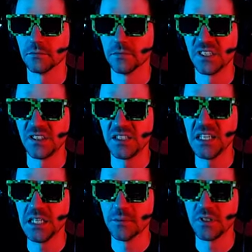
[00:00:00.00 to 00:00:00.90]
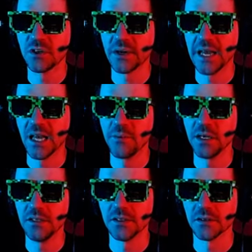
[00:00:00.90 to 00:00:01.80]
Steamed crab. Yeah,
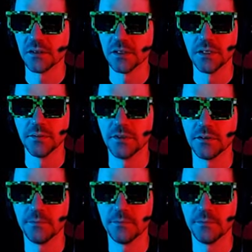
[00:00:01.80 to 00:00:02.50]
he's so steamed.